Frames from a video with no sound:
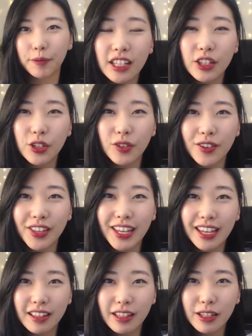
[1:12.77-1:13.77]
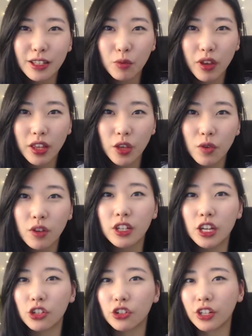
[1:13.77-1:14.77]
So now the easiest way that you can
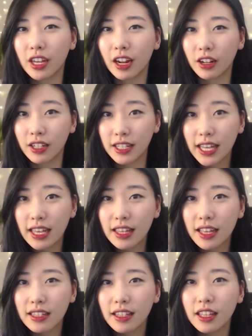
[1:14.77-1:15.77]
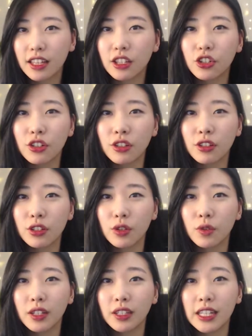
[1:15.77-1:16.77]
teach your kid how to say this is just to
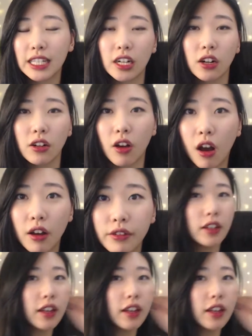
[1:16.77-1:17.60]
elicit a cough